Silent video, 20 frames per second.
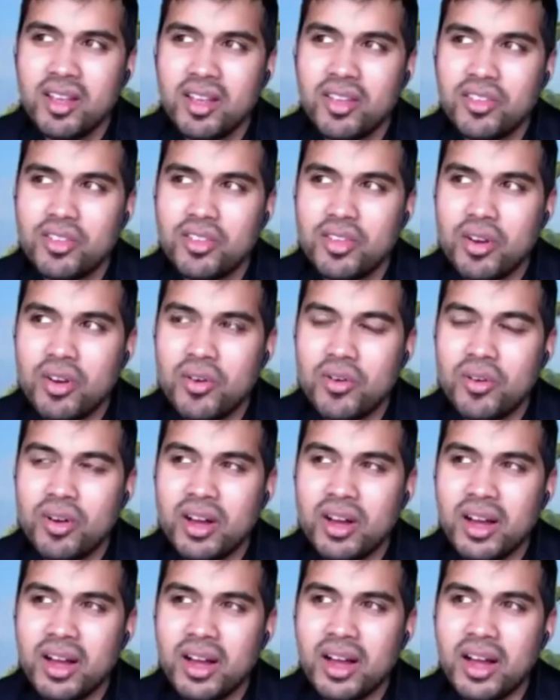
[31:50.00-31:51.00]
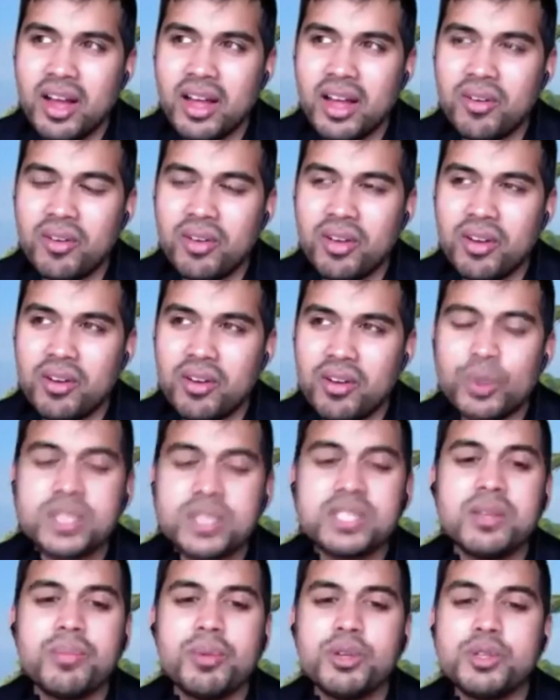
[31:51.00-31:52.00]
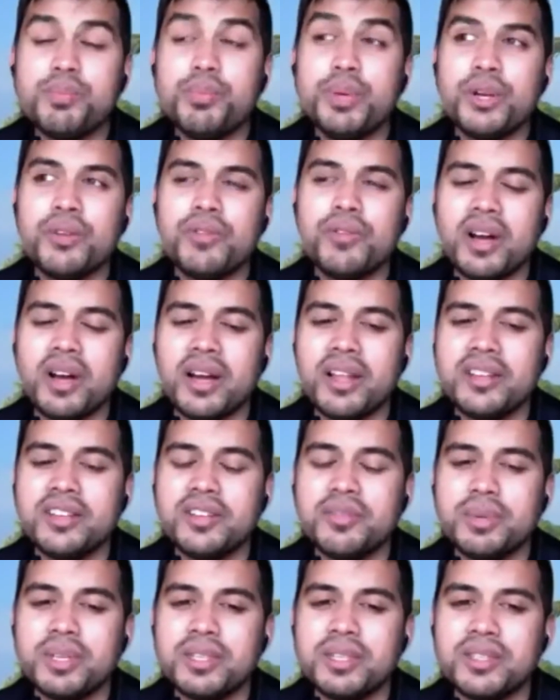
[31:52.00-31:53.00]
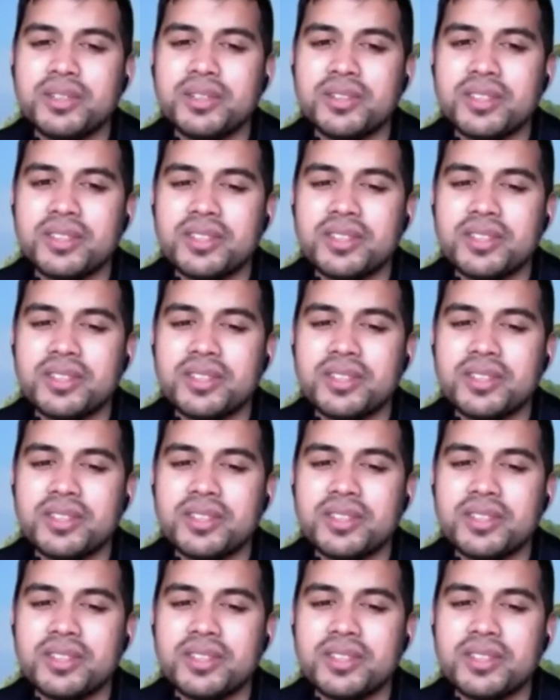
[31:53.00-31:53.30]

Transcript: So I don't know. What's the most beautiful island you've been to?